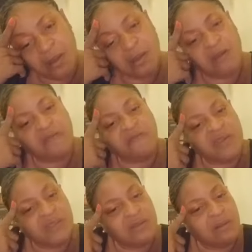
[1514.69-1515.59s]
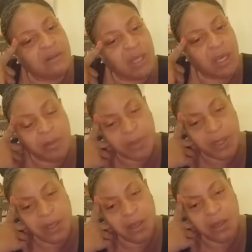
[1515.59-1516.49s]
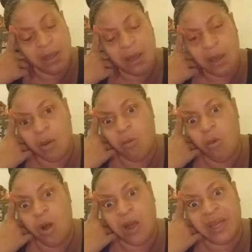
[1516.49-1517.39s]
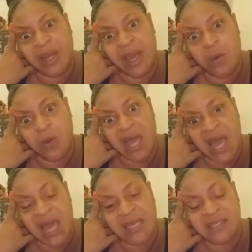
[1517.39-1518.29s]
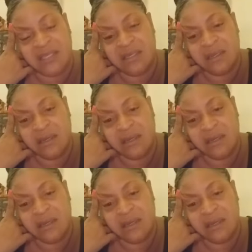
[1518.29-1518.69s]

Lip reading: go to physical therapy, I'm walking out with ice.